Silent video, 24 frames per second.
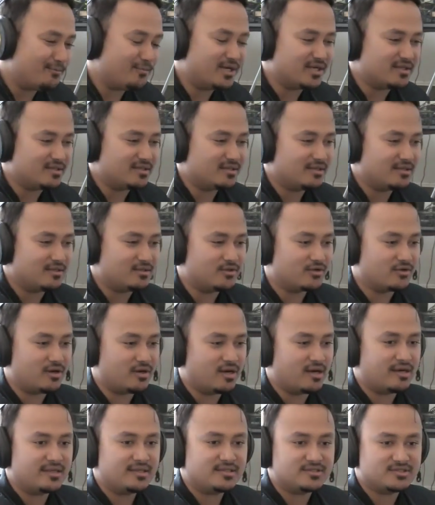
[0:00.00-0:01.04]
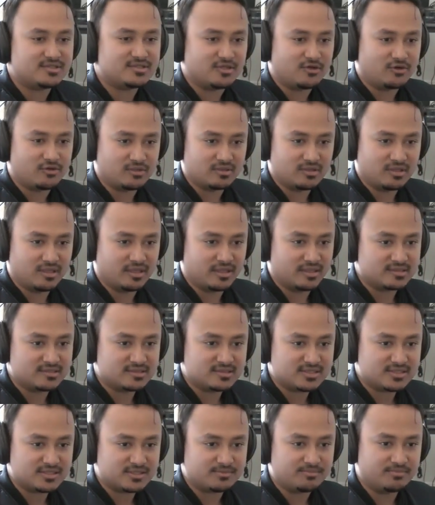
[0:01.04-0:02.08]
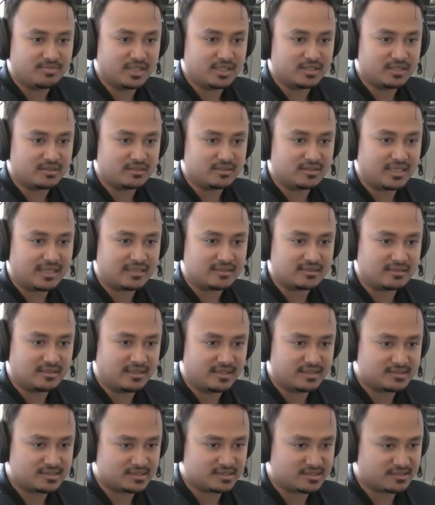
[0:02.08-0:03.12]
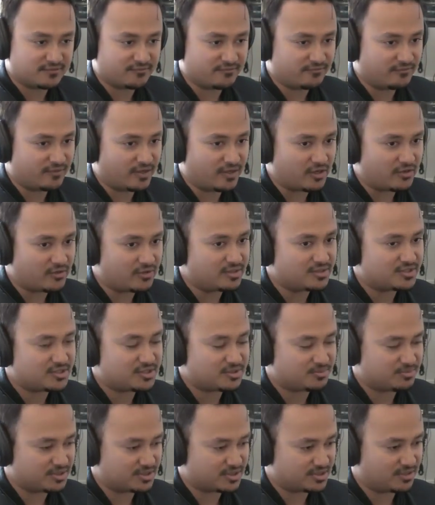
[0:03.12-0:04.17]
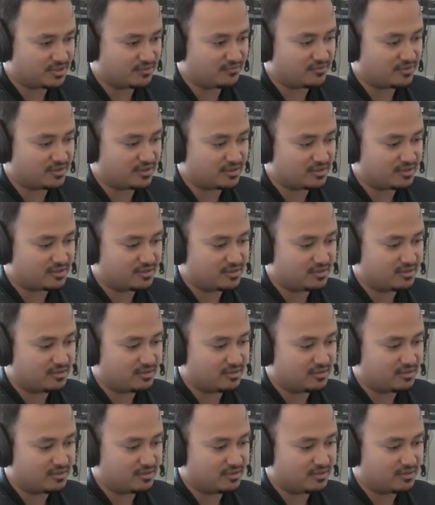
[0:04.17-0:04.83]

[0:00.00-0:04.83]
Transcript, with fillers: but your eyes are a lens, but that lens is a very specific